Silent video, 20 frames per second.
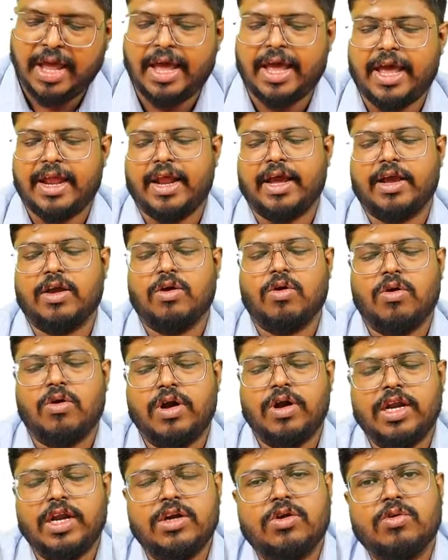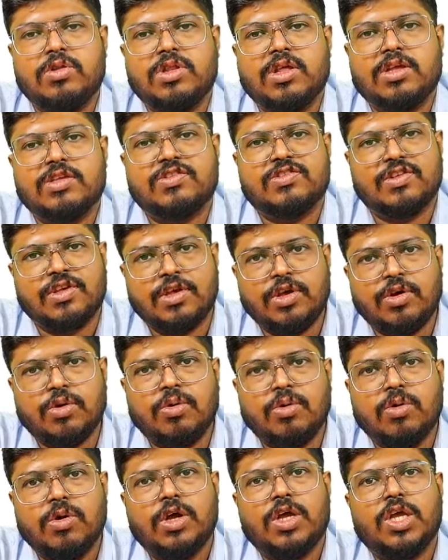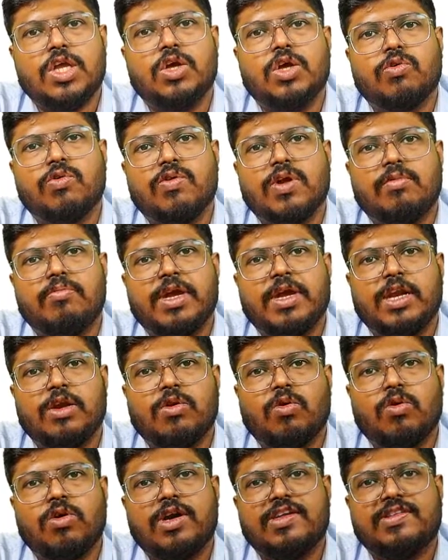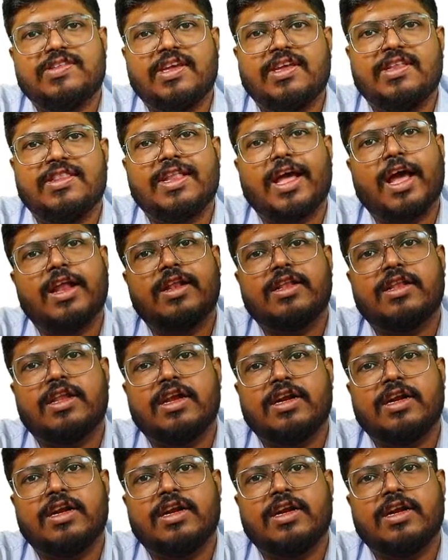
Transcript: and according to the skew you will be noticing that the